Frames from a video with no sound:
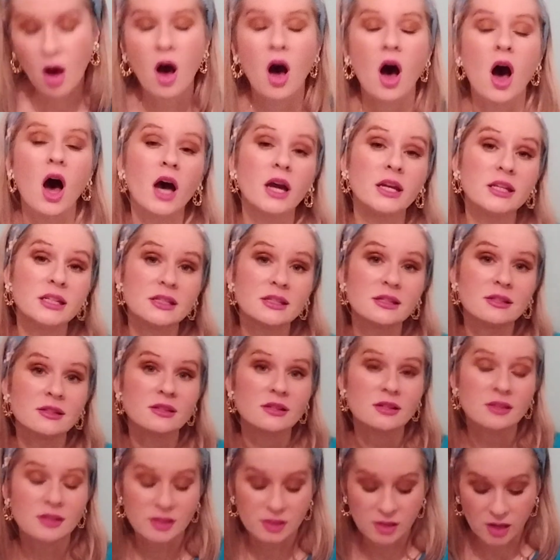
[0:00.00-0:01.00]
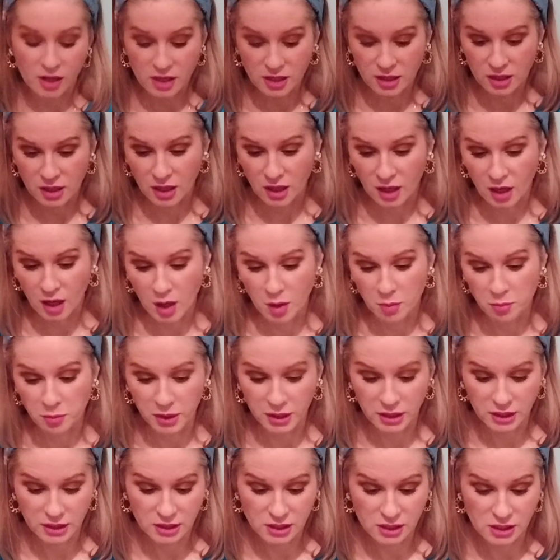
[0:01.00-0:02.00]
heightened psychic
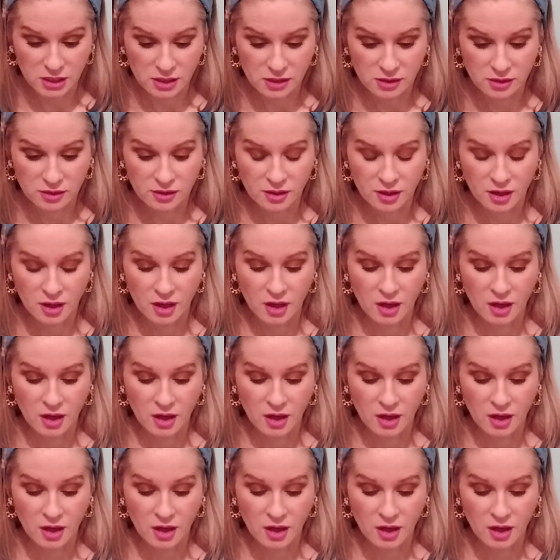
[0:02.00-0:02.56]
abilities.